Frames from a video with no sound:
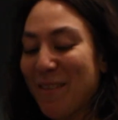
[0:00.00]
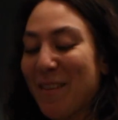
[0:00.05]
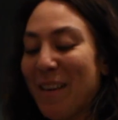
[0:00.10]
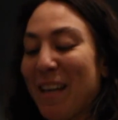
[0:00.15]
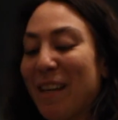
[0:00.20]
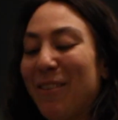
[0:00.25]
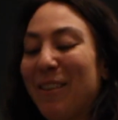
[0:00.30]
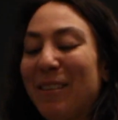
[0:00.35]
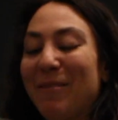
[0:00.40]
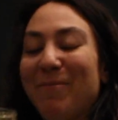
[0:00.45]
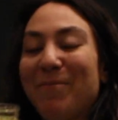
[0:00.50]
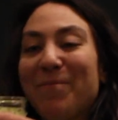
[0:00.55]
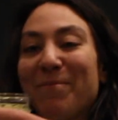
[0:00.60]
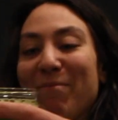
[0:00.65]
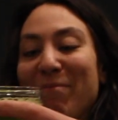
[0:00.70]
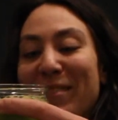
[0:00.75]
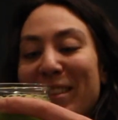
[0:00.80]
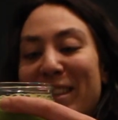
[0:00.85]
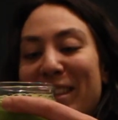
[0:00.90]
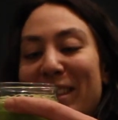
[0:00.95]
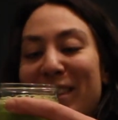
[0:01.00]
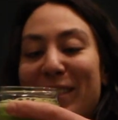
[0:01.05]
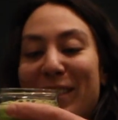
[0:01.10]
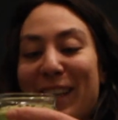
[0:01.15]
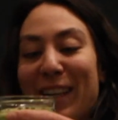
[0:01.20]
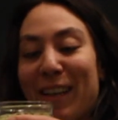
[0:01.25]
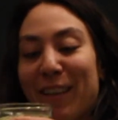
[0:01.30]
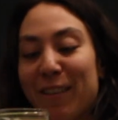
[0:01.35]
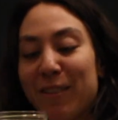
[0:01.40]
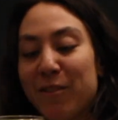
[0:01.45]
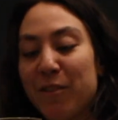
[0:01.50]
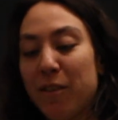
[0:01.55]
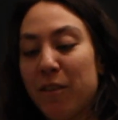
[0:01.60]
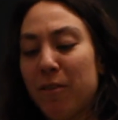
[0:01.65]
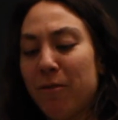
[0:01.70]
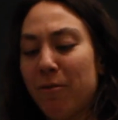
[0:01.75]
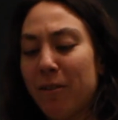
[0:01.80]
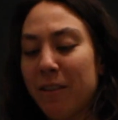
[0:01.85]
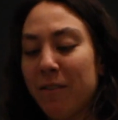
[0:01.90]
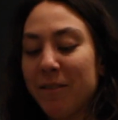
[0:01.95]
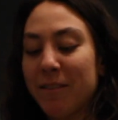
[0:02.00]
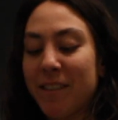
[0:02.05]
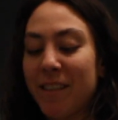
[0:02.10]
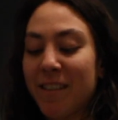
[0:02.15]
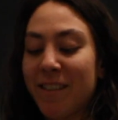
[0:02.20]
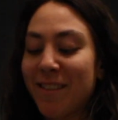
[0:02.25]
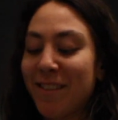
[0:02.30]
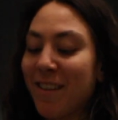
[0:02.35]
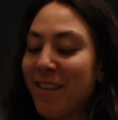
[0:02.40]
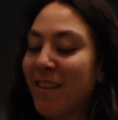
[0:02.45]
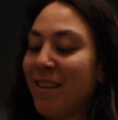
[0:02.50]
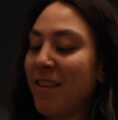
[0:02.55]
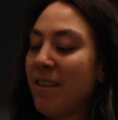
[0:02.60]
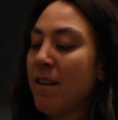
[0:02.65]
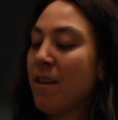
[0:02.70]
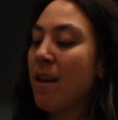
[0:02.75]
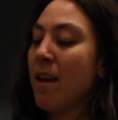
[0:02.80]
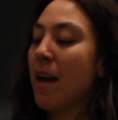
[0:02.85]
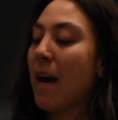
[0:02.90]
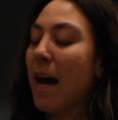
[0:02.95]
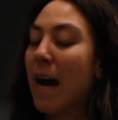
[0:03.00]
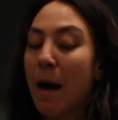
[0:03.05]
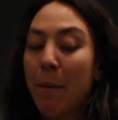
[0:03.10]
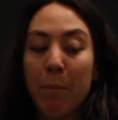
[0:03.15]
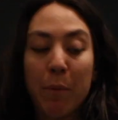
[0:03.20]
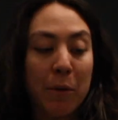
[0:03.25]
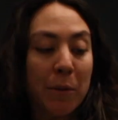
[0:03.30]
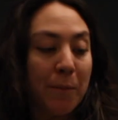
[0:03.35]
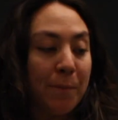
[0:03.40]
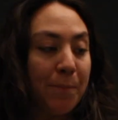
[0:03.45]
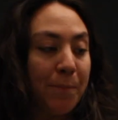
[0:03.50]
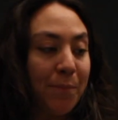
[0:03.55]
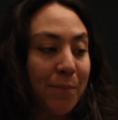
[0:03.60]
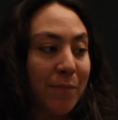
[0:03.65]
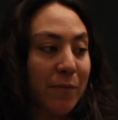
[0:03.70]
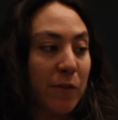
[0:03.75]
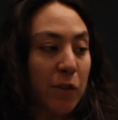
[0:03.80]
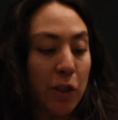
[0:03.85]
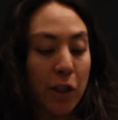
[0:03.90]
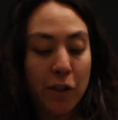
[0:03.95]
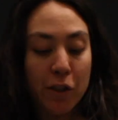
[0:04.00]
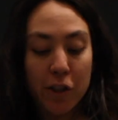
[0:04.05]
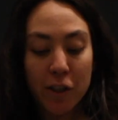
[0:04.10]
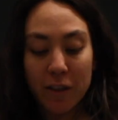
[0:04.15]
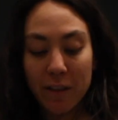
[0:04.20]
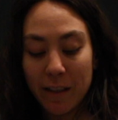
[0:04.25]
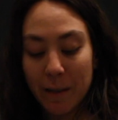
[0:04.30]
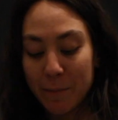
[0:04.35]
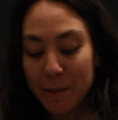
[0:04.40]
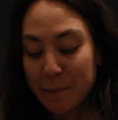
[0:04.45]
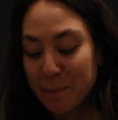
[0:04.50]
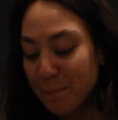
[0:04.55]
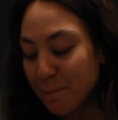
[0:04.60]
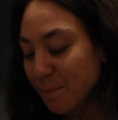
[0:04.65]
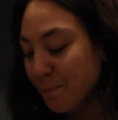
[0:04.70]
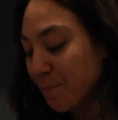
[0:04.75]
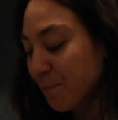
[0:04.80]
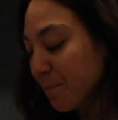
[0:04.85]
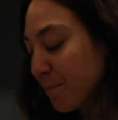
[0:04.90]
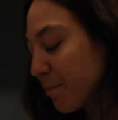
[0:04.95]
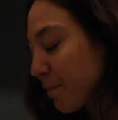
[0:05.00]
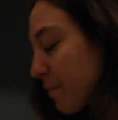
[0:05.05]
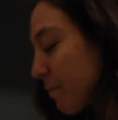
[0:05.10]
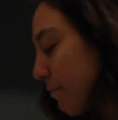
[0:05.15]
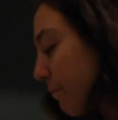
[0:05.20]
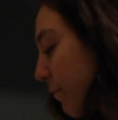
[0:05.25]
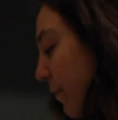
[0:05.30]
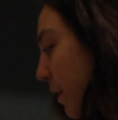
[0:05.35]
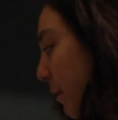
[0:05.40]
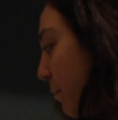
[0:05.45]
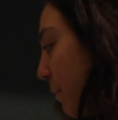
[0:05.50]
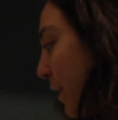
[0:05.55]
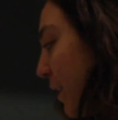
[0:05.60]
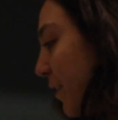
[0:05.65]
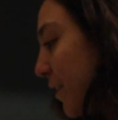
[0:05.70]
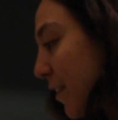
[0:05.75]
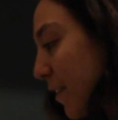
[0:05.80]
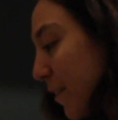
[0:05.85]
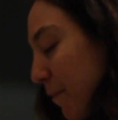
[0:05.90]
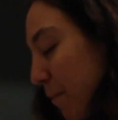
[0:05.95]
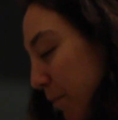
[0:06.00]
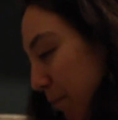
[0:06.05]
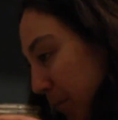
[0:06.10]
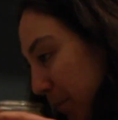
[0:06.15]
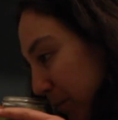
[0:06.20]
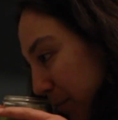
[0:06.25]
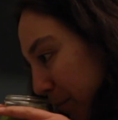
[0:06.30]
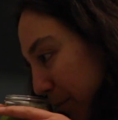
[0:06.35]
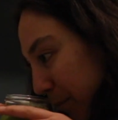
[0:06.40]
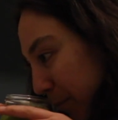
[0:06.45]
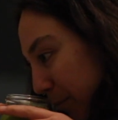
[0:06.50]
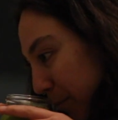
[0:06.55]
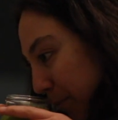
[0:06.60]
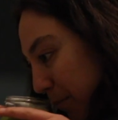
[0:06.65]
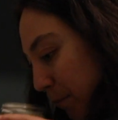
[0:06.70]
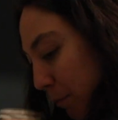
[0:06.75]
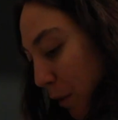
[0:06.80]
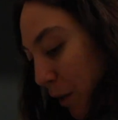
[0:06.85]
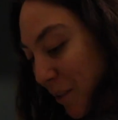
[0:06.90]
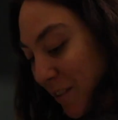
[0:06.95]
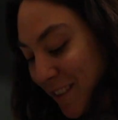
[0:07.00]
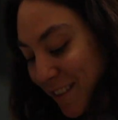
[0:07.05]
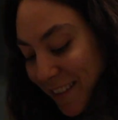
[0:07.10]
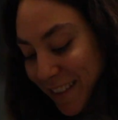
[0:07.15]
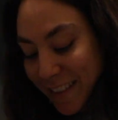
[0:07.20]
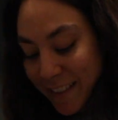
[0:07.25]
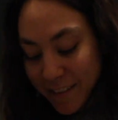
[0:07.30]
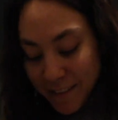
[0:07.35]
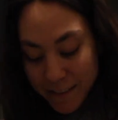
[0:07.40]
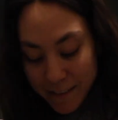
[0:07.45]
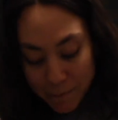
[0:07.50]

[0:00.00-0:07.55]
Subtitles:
Anyway, there. So what was this? Apple, ginger, lemon, mint, parsley.